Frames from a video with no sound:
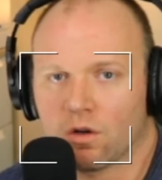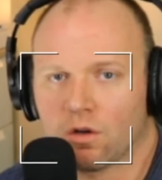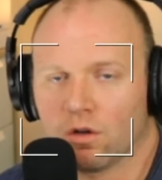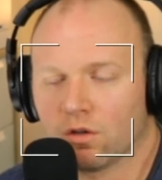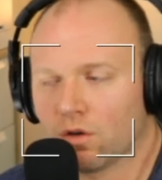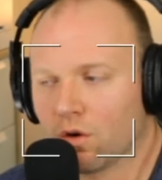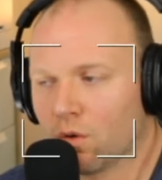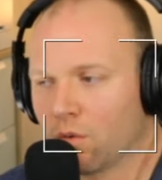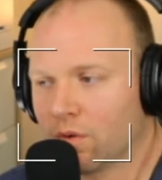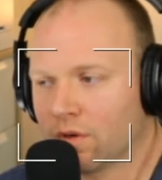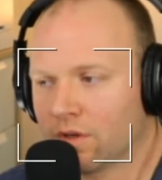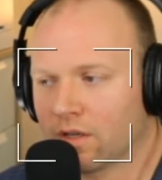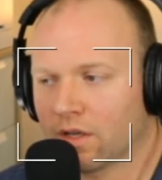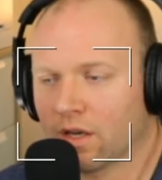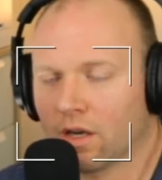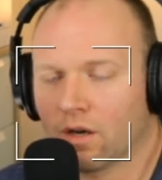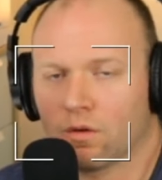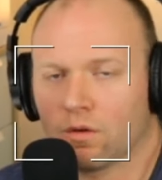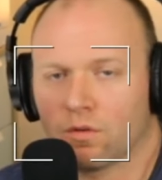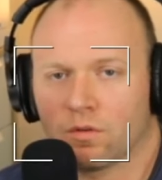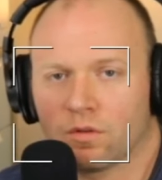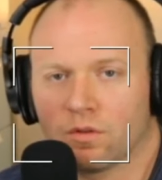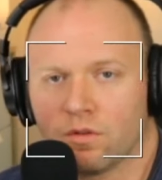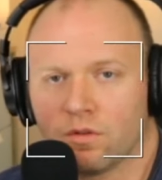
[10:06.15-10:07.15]
going
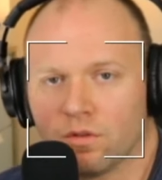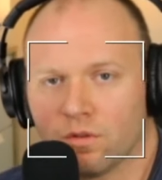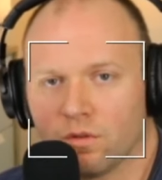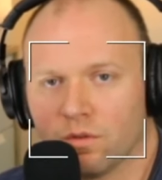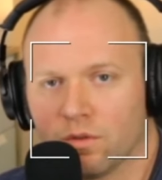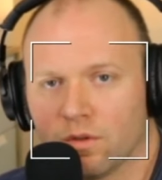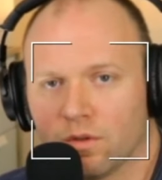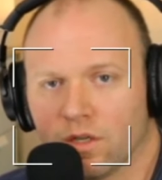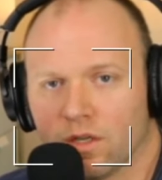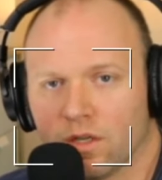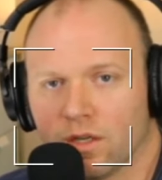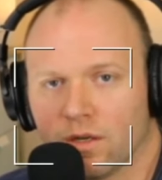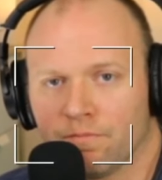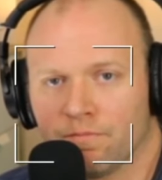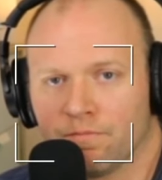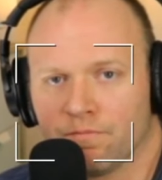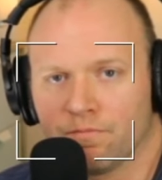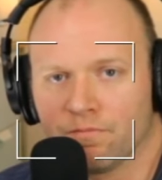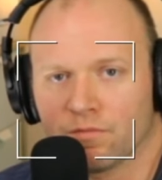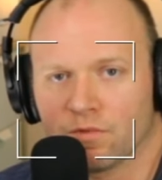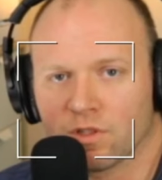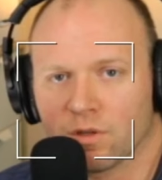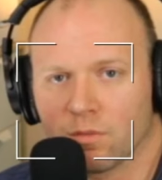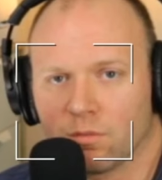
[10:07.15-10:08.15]
down to
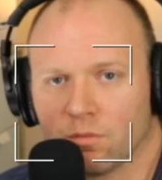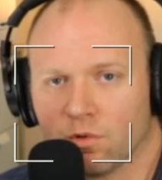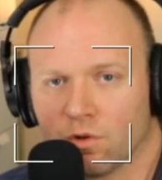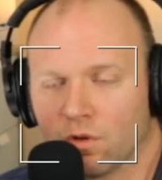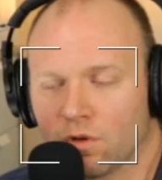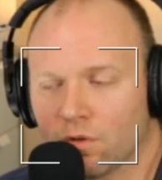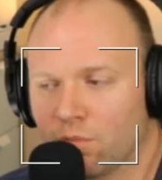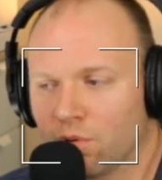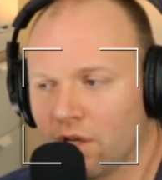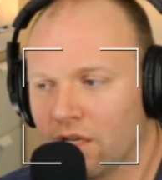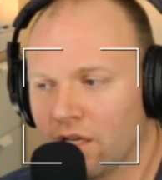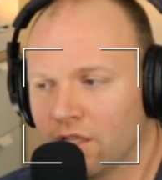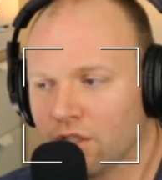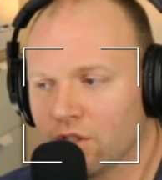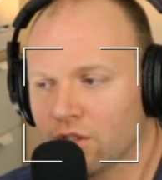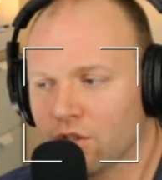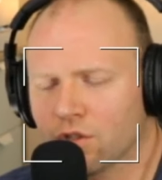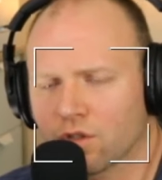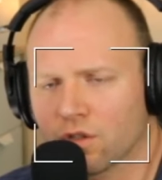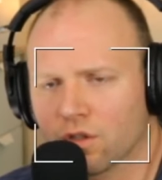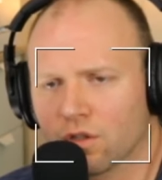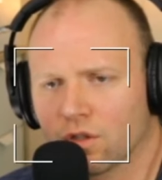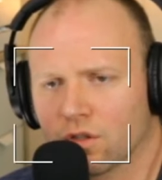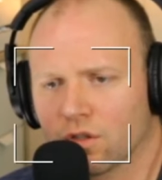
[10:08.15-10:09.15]
some local place
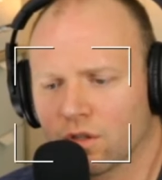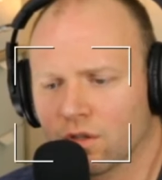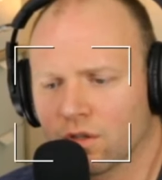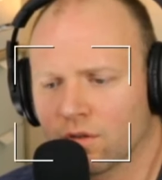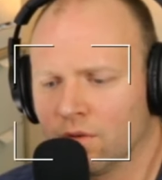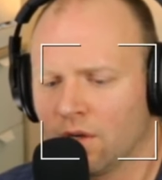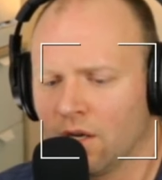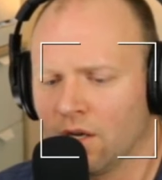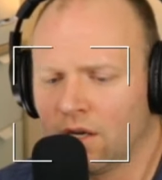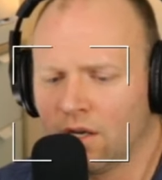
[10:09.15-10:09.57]
just to learn